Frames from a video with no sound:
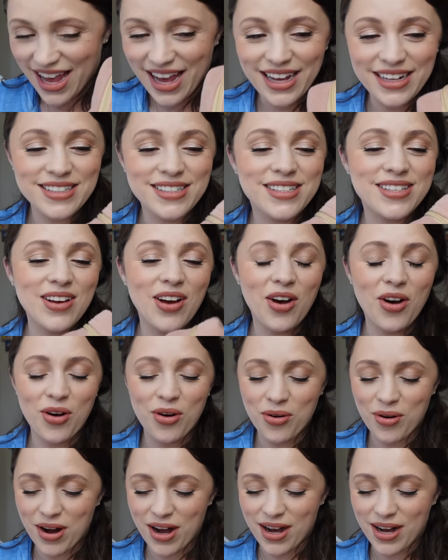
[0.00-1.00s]
And
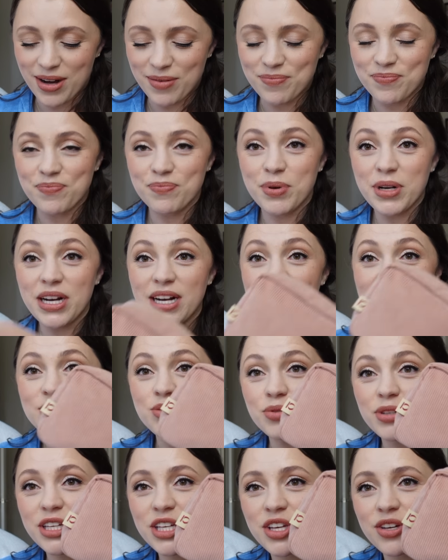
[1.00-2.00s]
so, but it
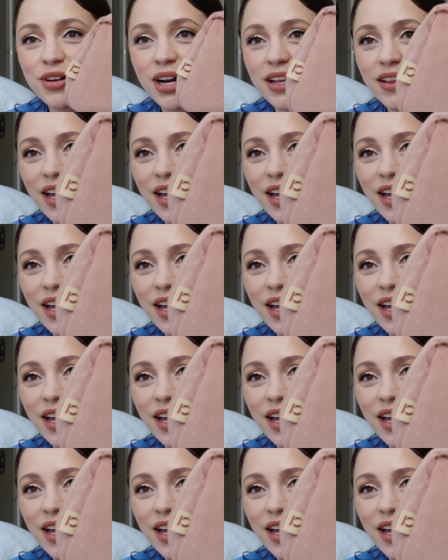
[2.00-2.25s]
is really cute. I